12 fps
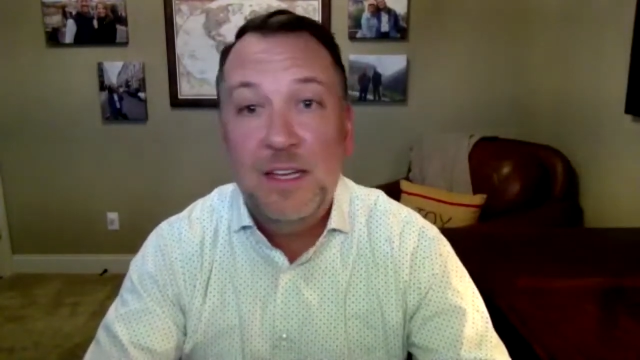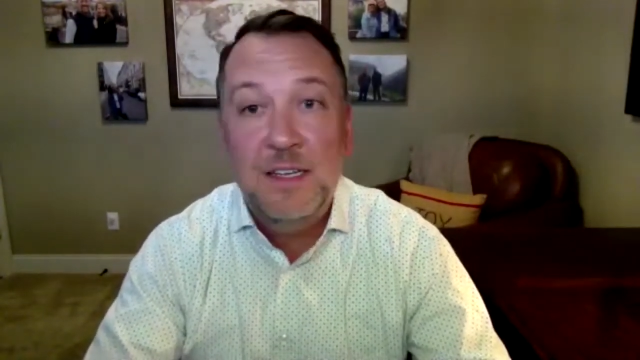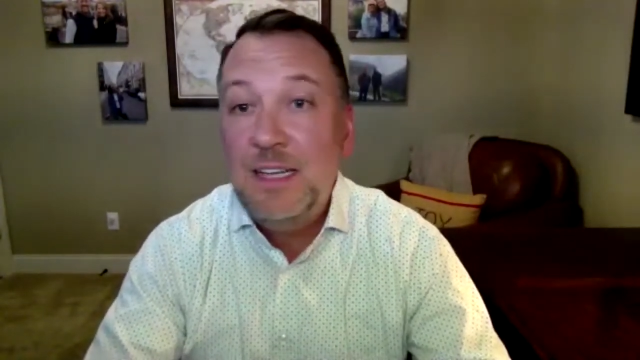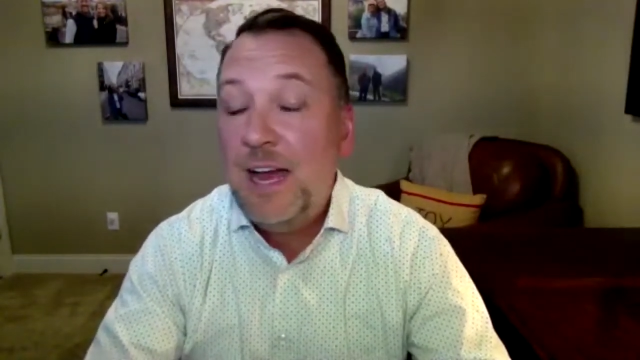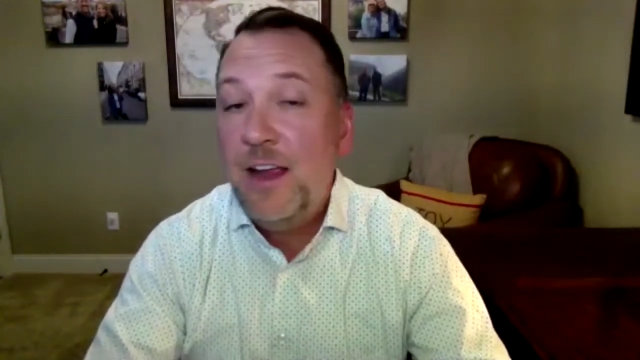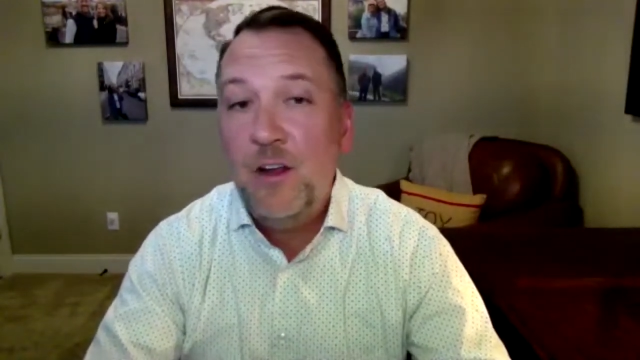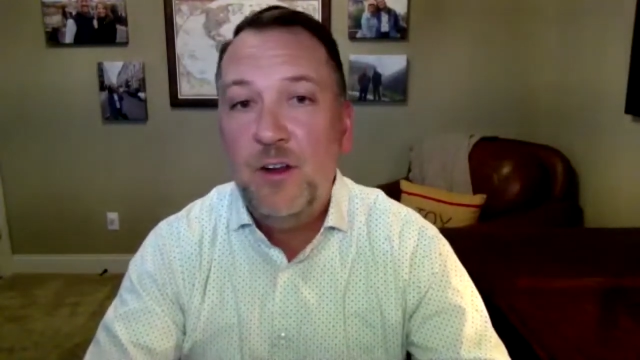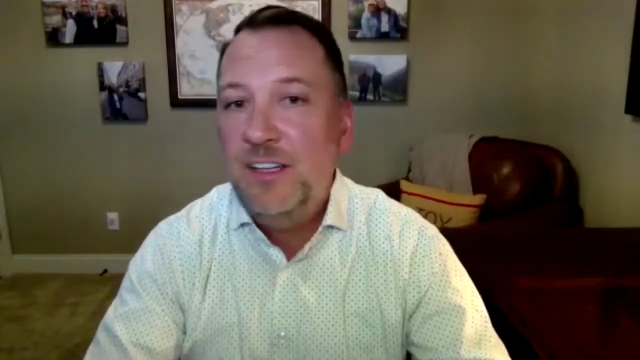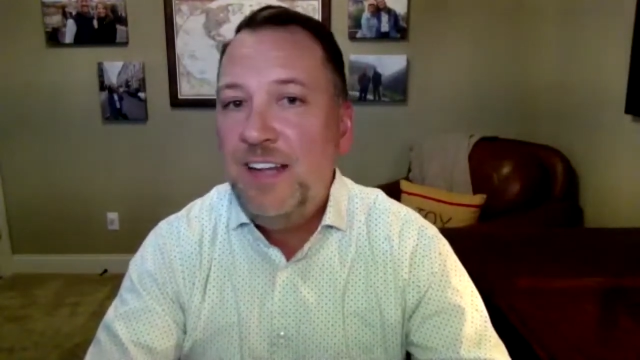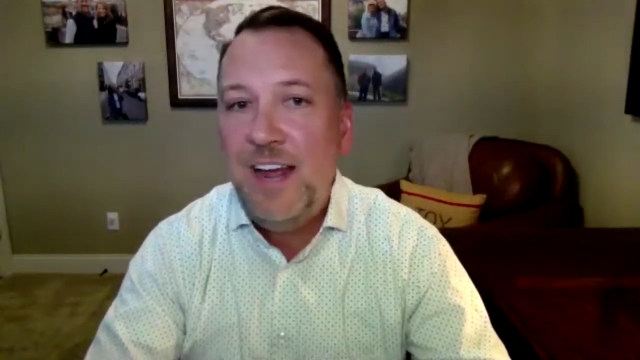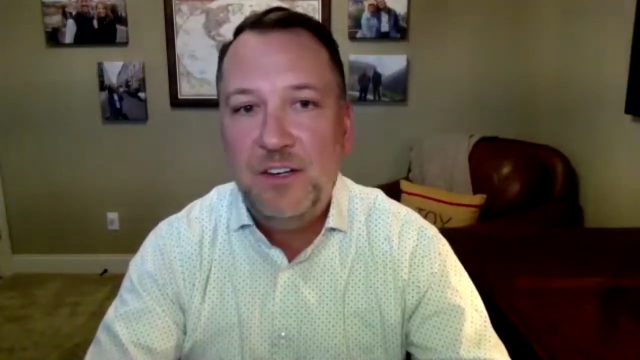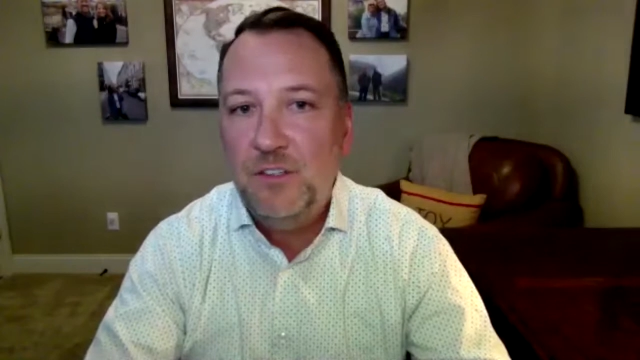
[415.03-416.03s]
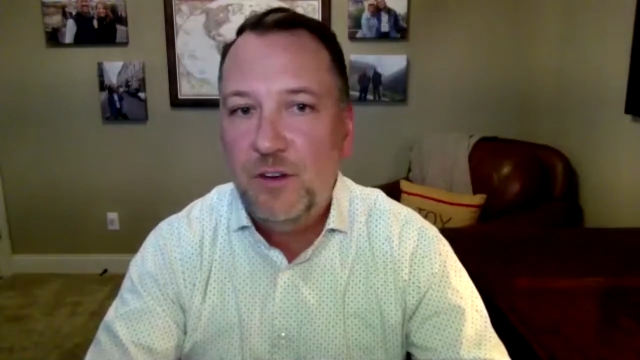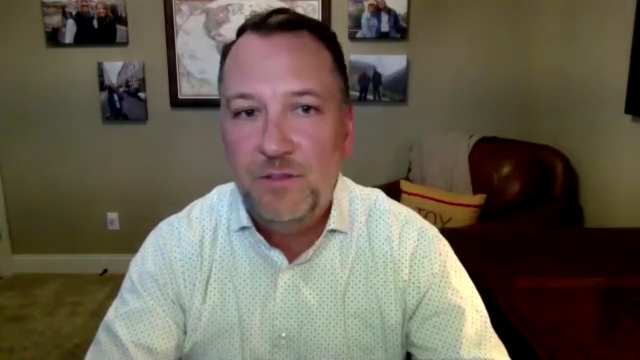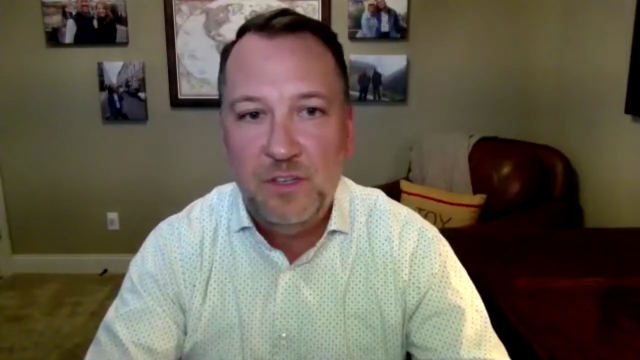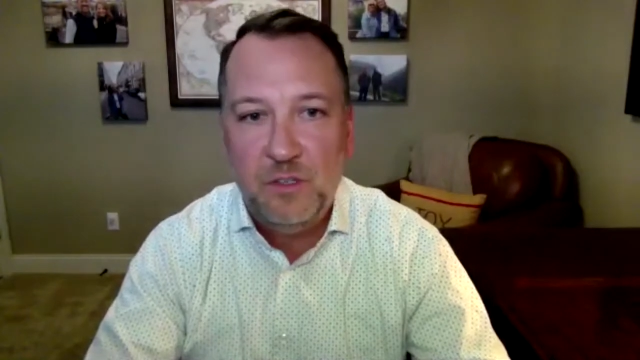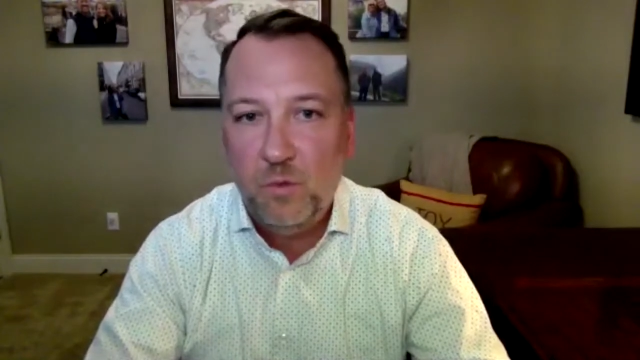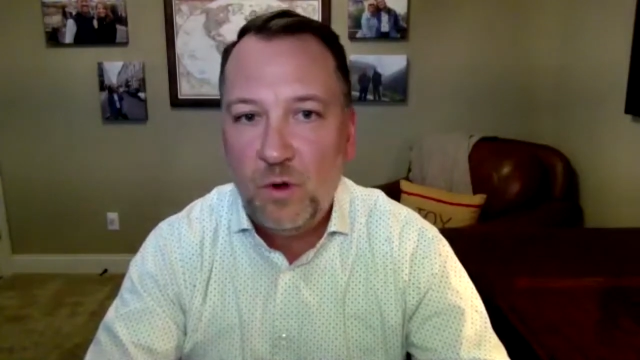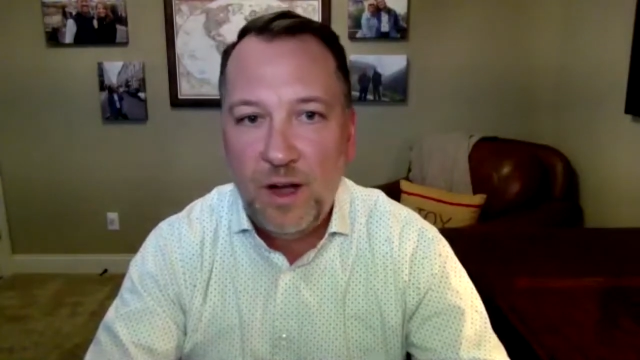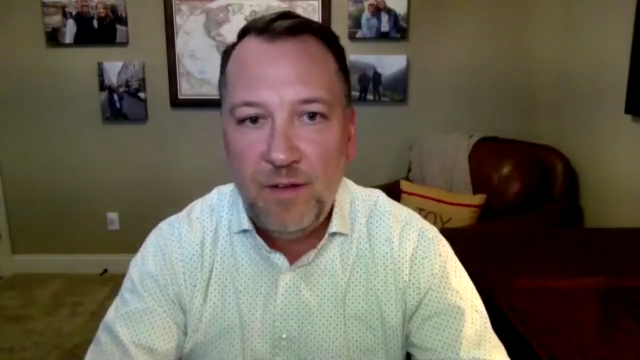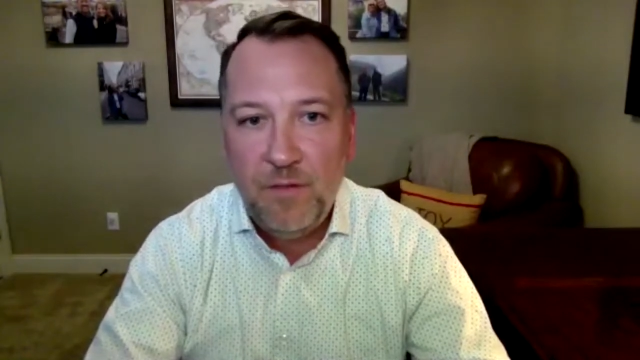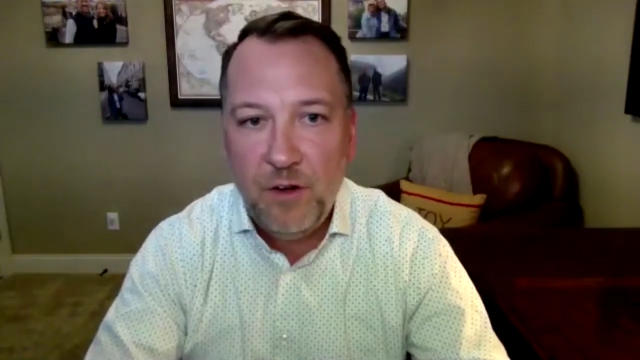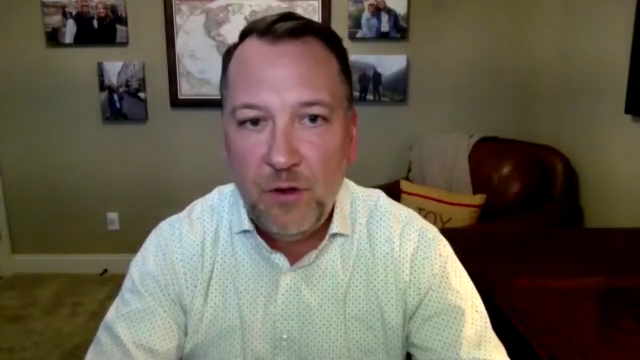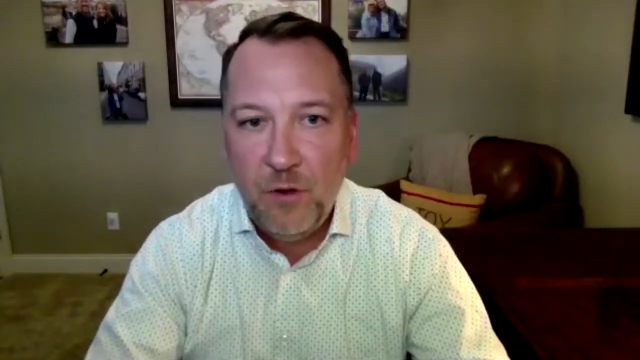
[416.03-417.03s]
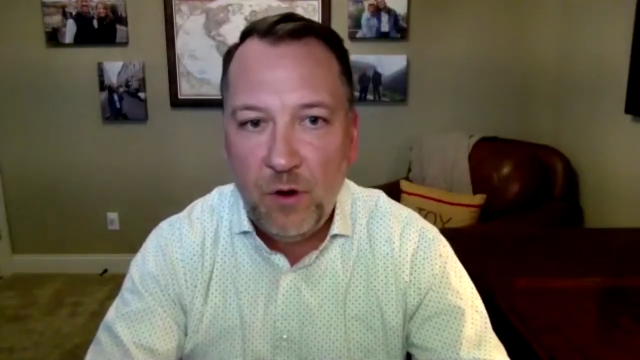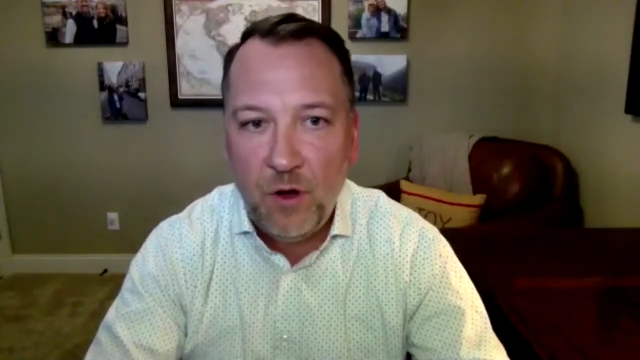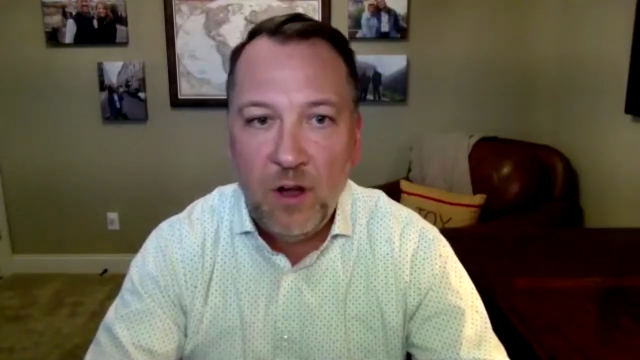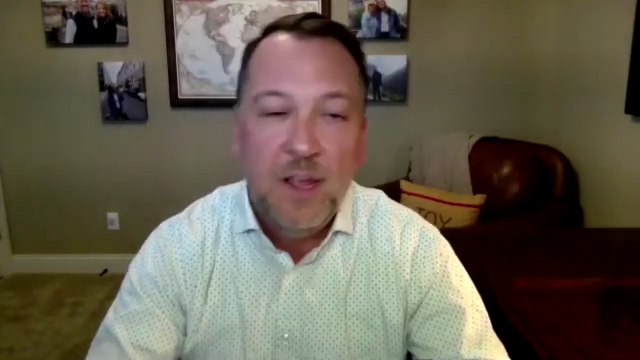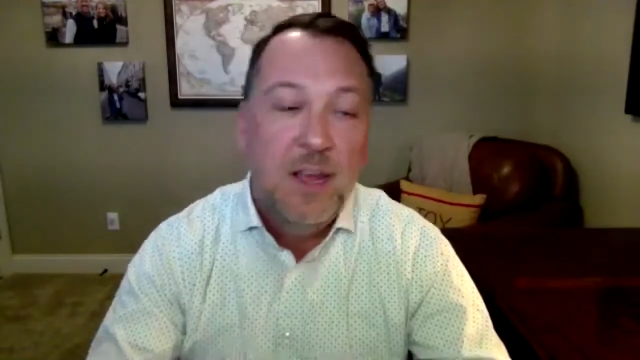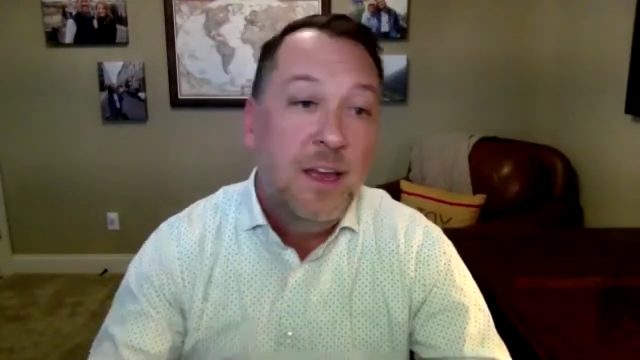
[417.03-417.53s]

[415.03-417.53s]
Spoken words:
entire attack surface, wherever your